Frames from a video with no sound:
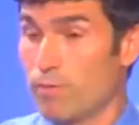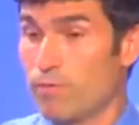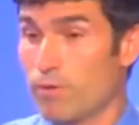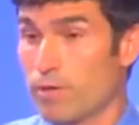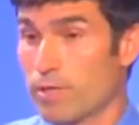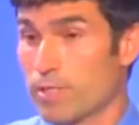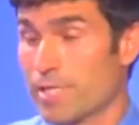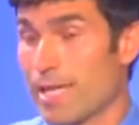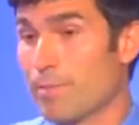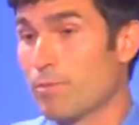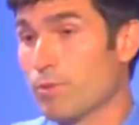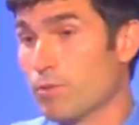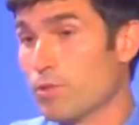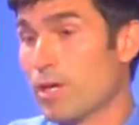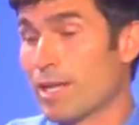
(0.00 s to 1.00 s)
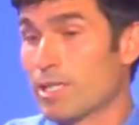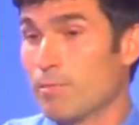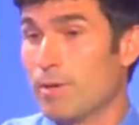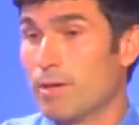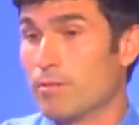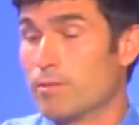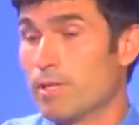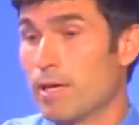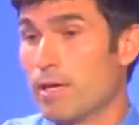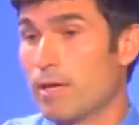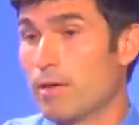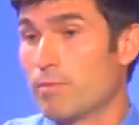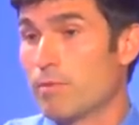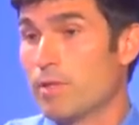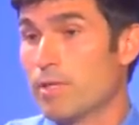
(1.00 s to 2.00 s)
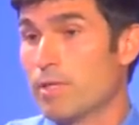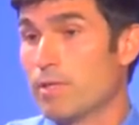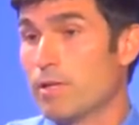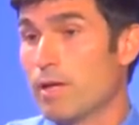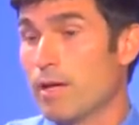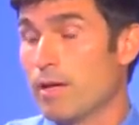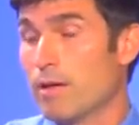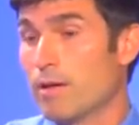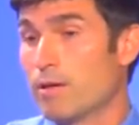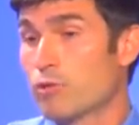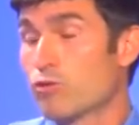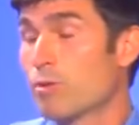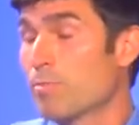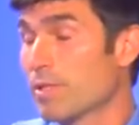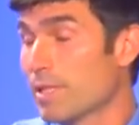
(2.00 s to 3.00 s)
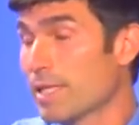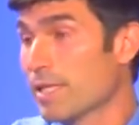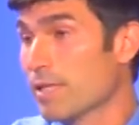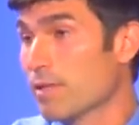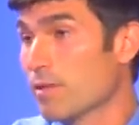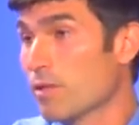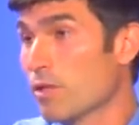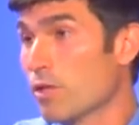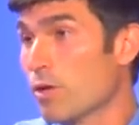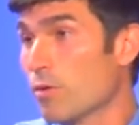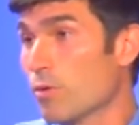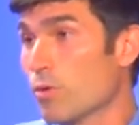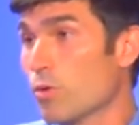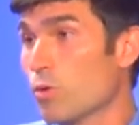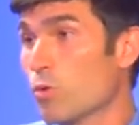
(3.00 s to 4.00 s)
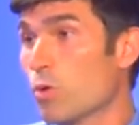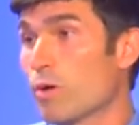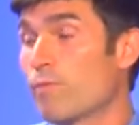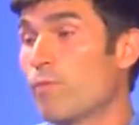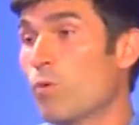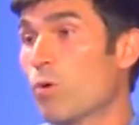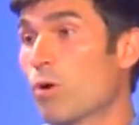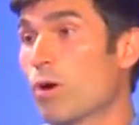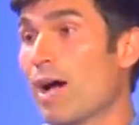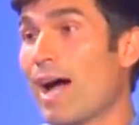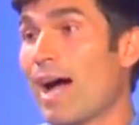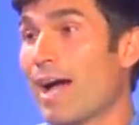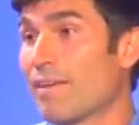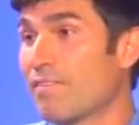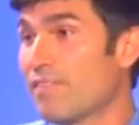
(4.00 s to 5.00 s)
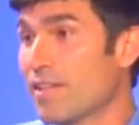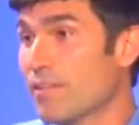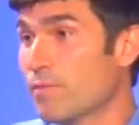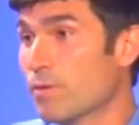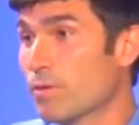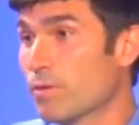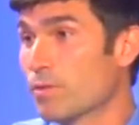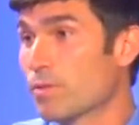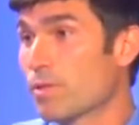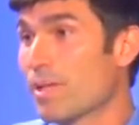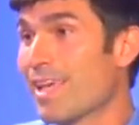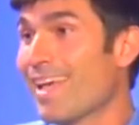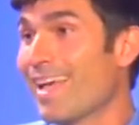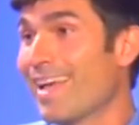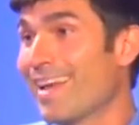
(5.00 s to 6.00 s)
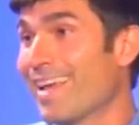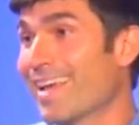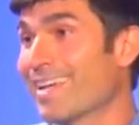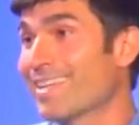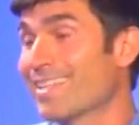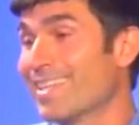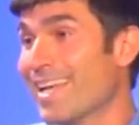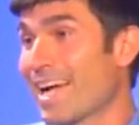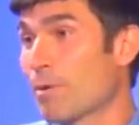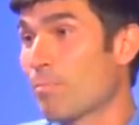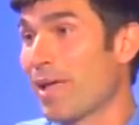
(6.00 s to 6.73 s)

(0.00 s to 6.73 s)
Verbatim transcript: for example, you talked about uh, the uh, triple E. You know, you, you look for high fevers, headache, neck